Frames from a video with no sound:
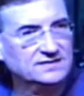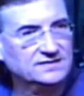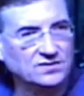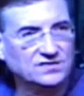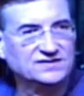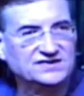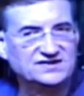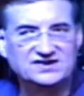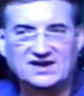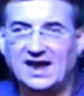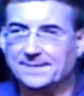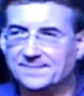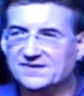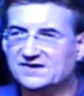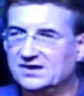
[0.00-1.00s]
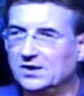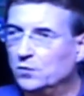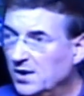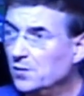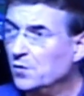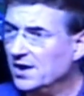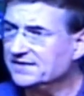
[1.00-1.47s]
those steps that
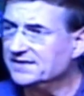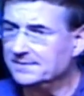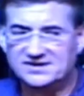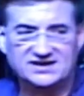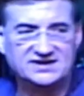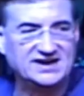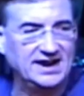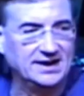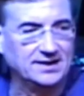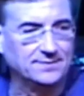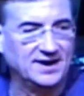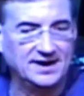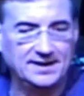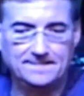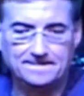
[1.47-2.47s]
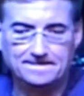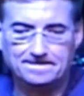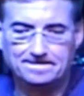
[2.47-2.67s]
we want them to take, right?